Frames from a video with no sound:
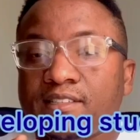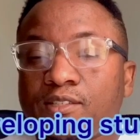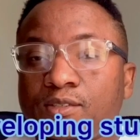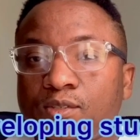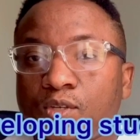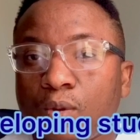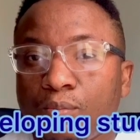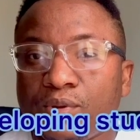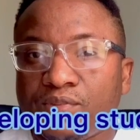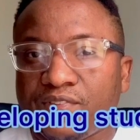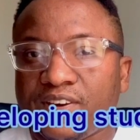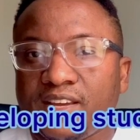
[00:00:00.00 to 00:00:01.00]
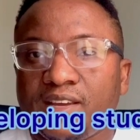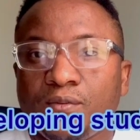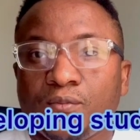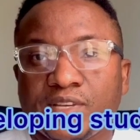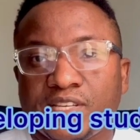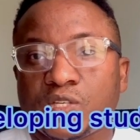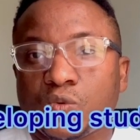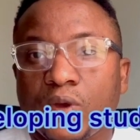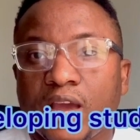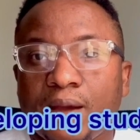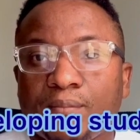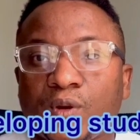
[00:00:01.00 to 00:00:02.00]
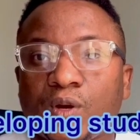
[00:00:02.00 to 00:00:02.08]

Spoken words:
Number 3, which is where I'm